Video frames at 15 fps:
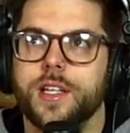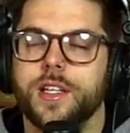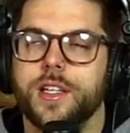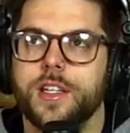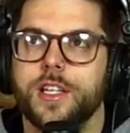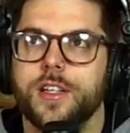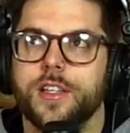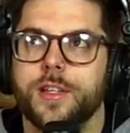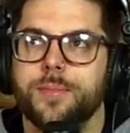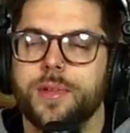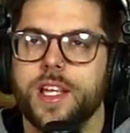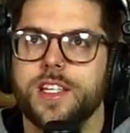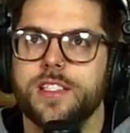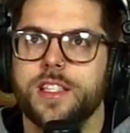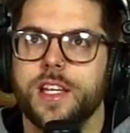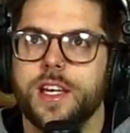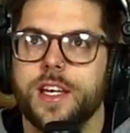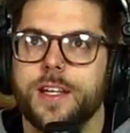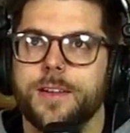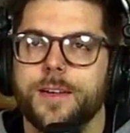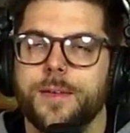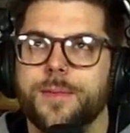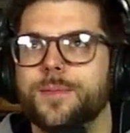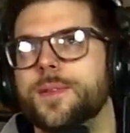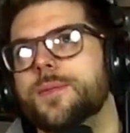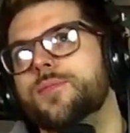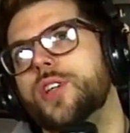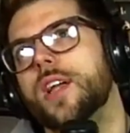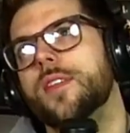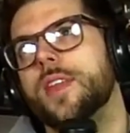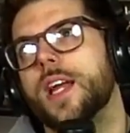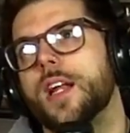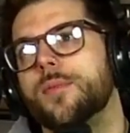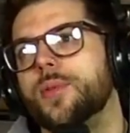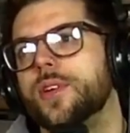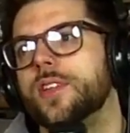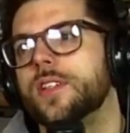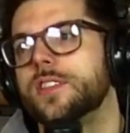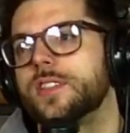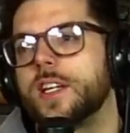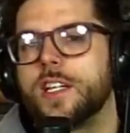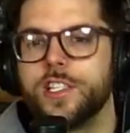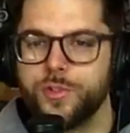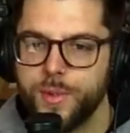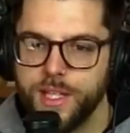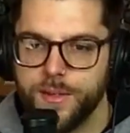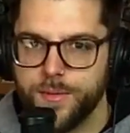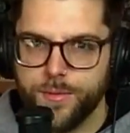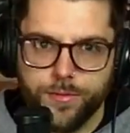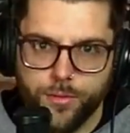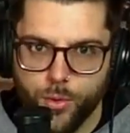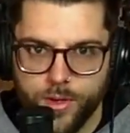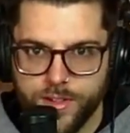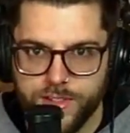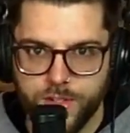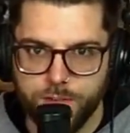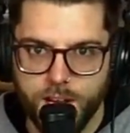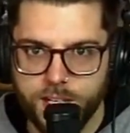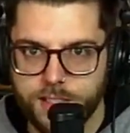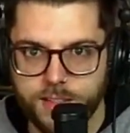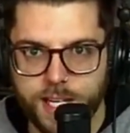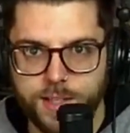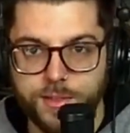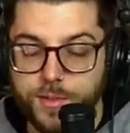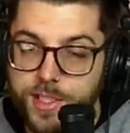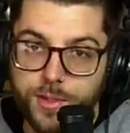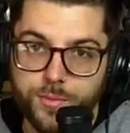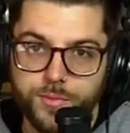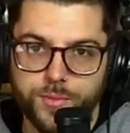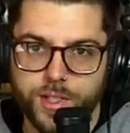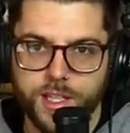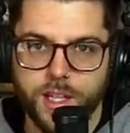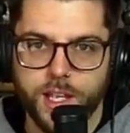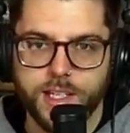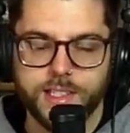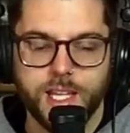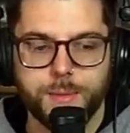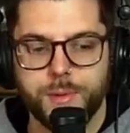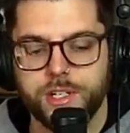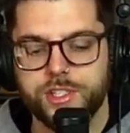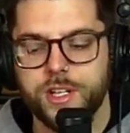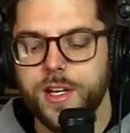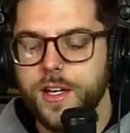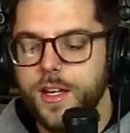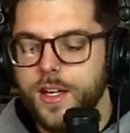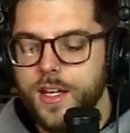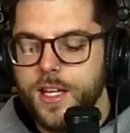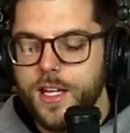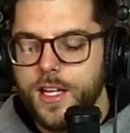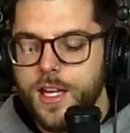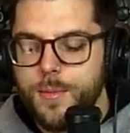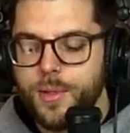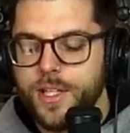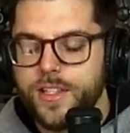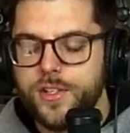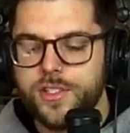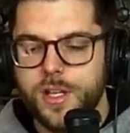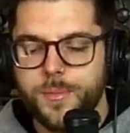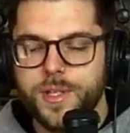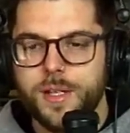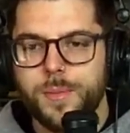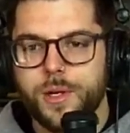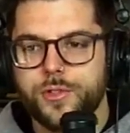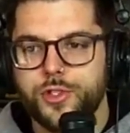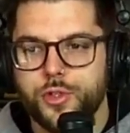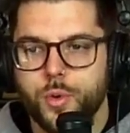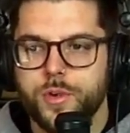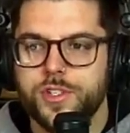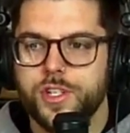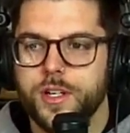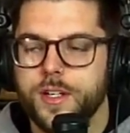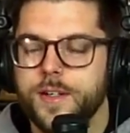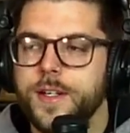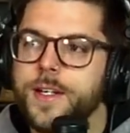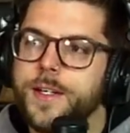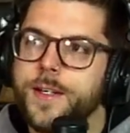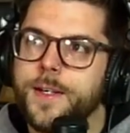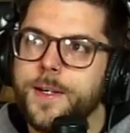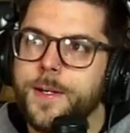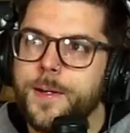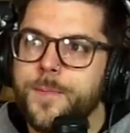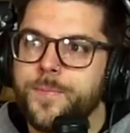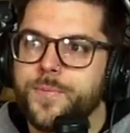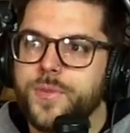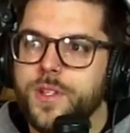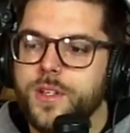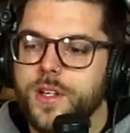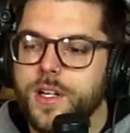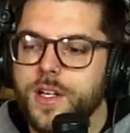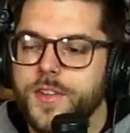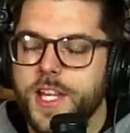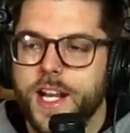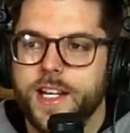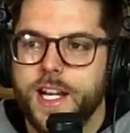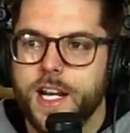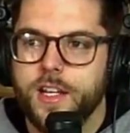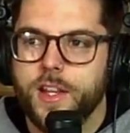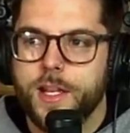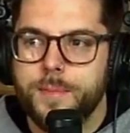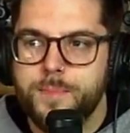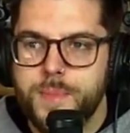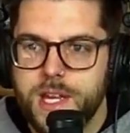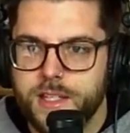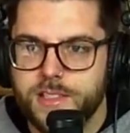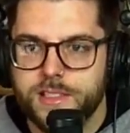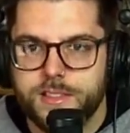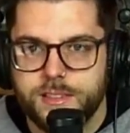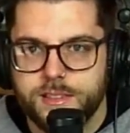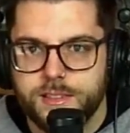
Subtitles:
the place that, I'm trying to think how to put this, like, because we lived in Florida too, and I didn't really like it that much, but, like, there's something about Georgia that I kind of, like, miss.